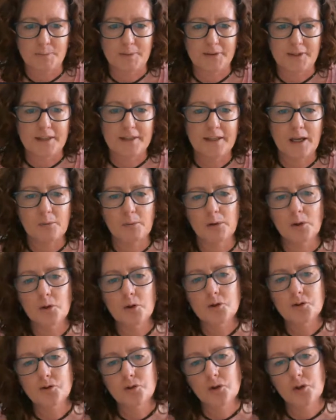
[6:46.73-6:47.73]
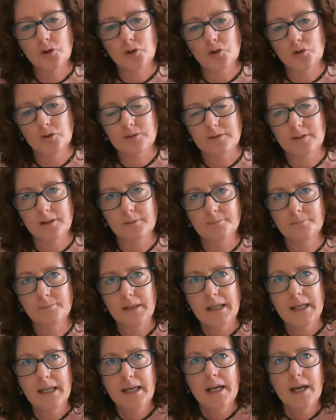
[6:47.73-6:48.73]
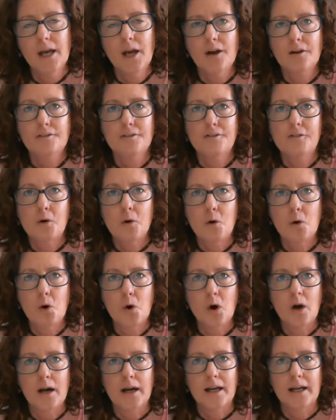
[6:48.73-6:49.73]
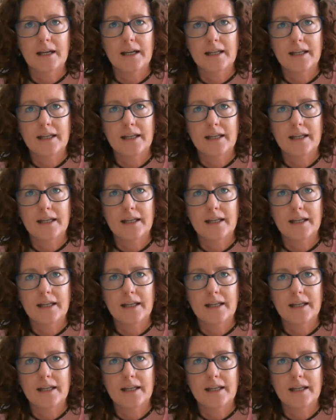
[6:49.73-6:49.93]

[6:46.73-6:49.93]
but then they will also use them for